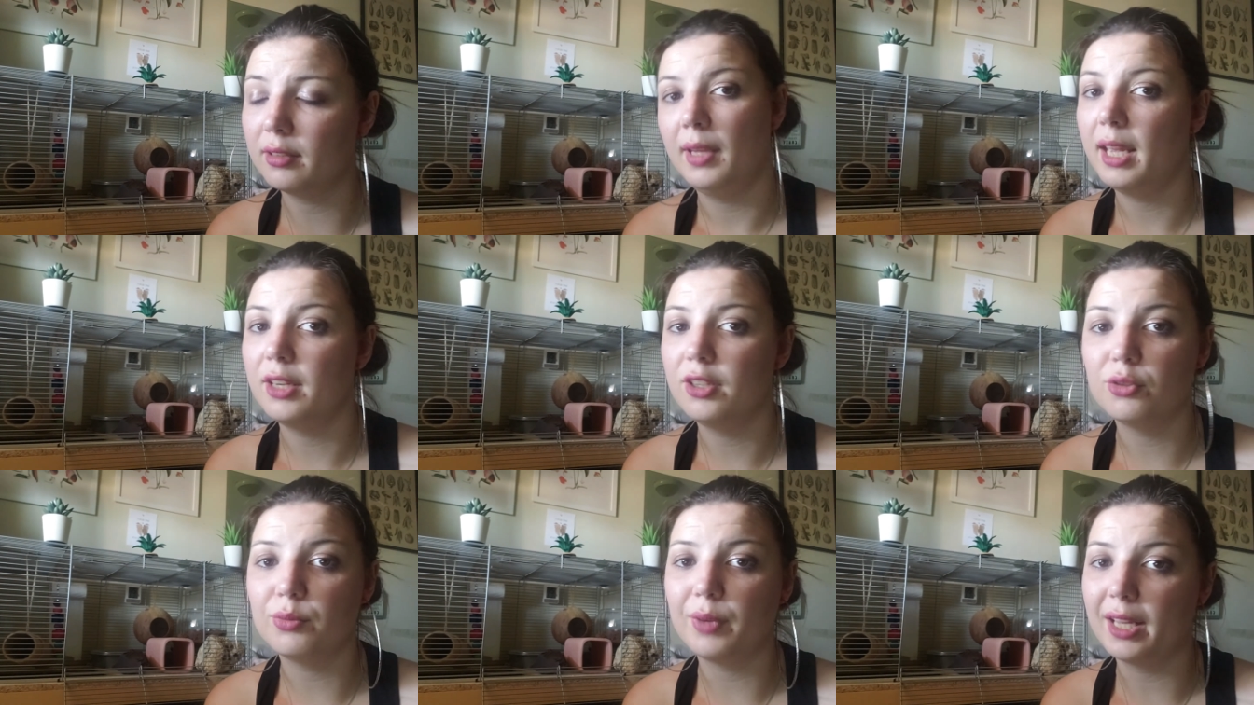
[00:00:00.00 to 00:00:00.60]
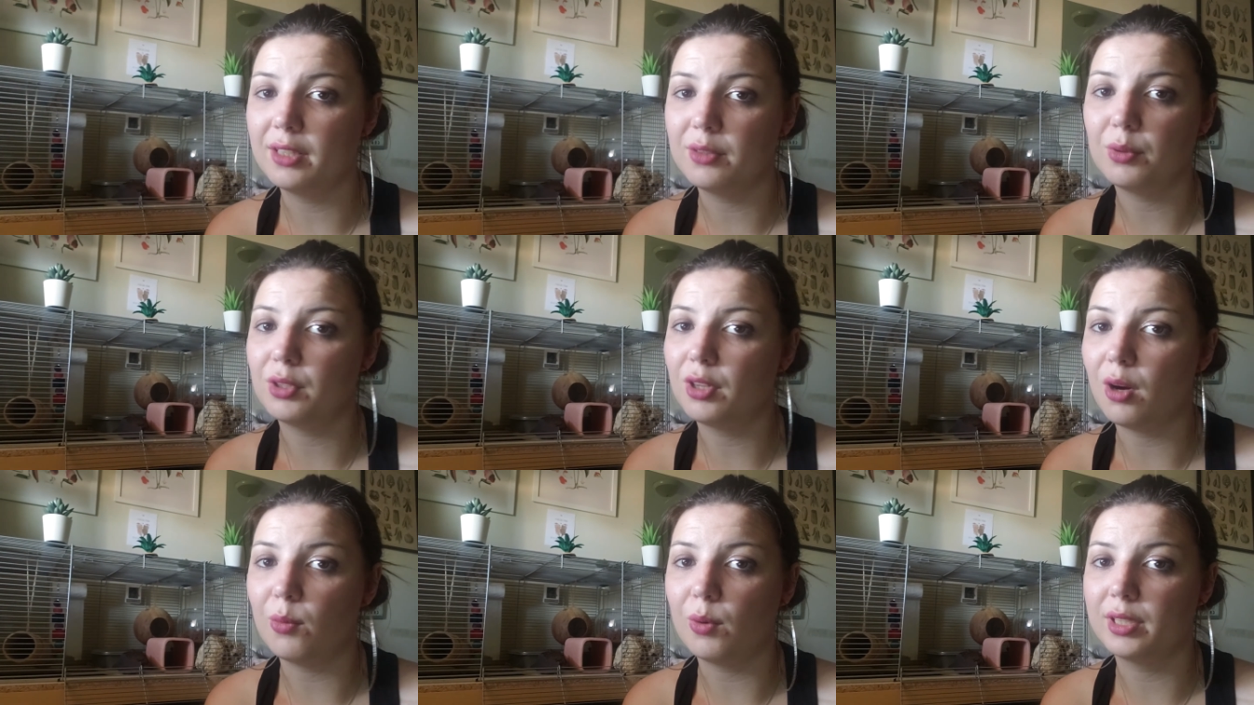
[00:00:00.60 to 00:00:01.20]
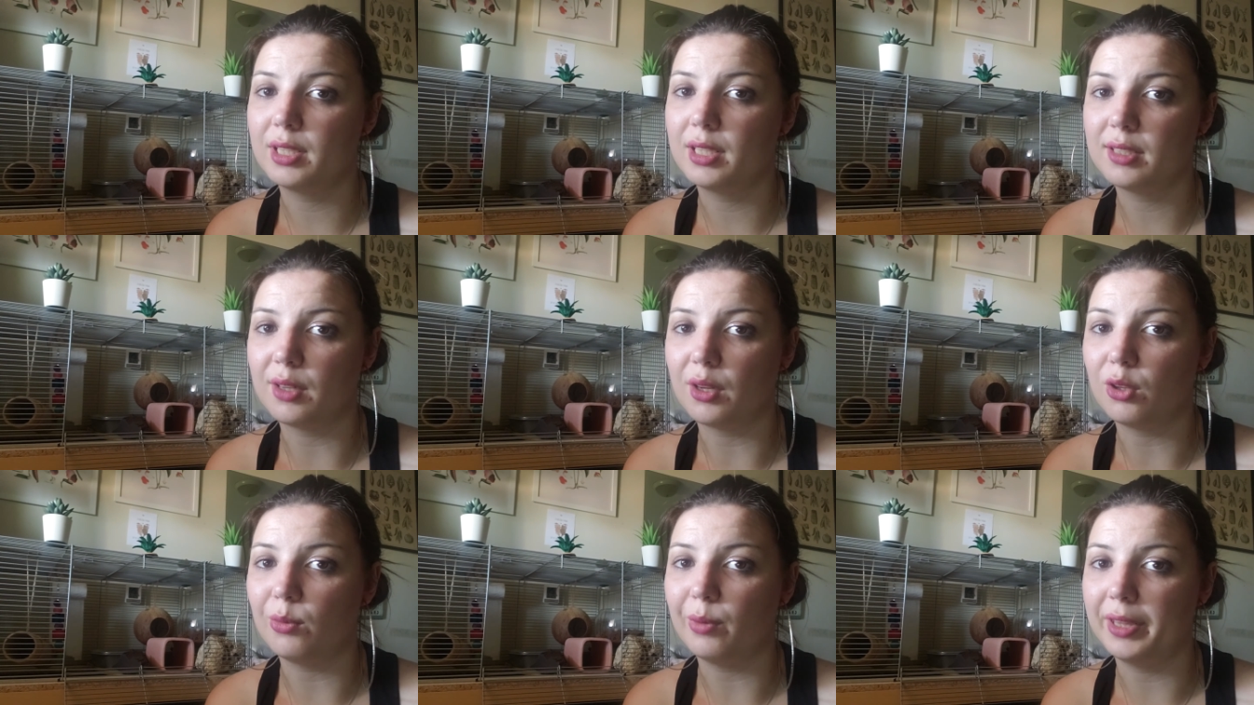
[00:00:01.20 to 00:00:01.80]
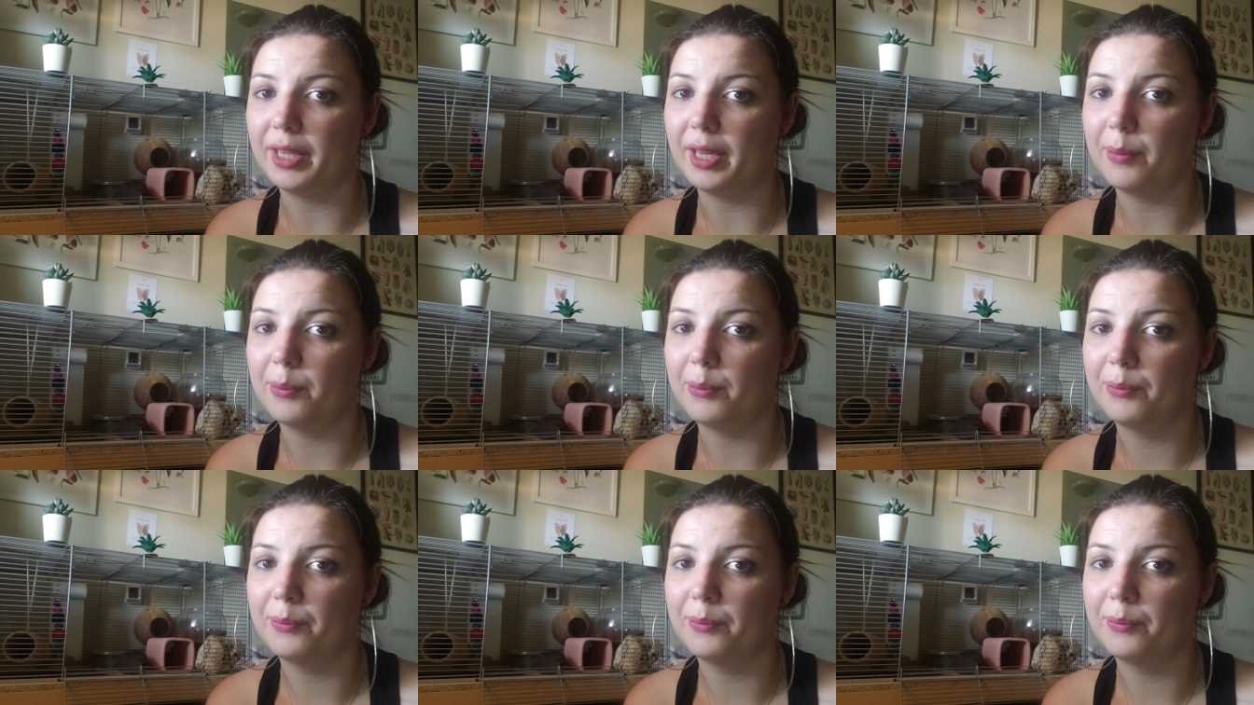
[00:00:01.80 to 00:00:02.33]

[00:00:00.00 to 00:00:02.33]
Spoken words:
and your rats will not want to snuggle with them.